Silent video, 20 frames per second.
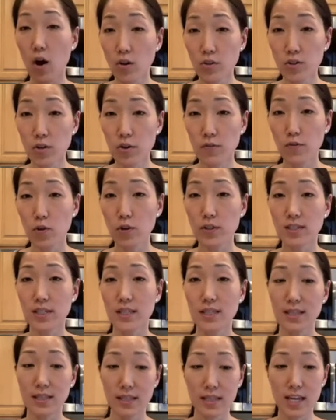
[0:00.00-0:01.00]
Also, of
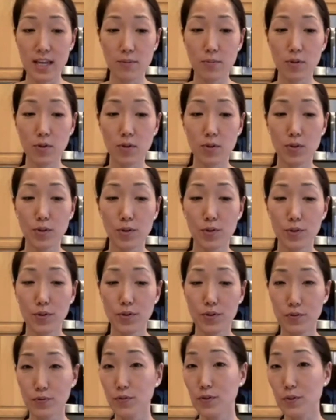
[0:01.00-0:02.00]
course,
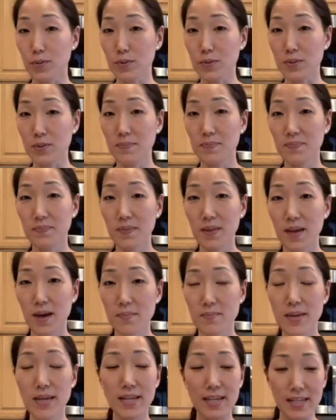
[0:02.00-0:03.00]
label the foods.
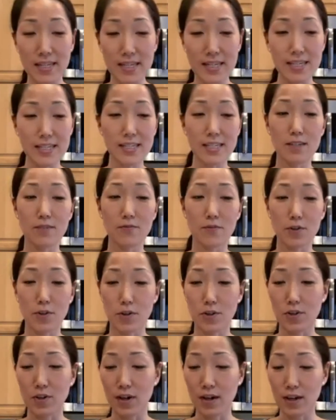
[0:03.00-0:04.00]
Make it easy
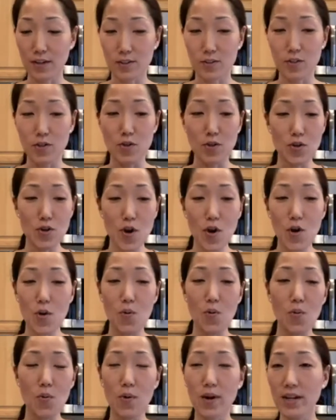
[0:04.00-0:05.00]
for us to
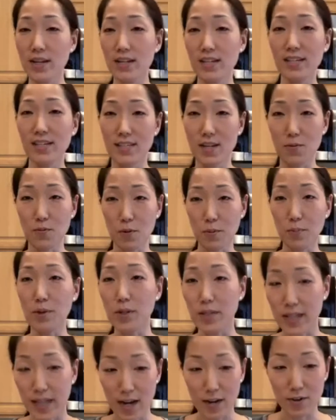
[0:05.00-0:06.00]
know what it is that we're
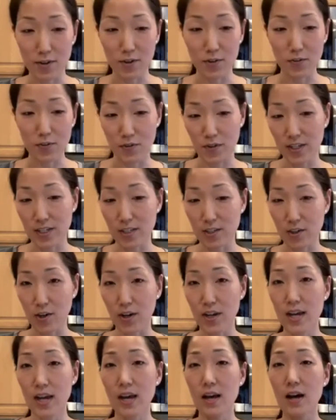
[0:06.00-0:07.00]
pulling out of the
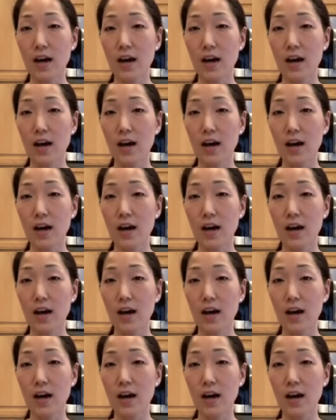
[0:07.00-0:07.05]
freezer.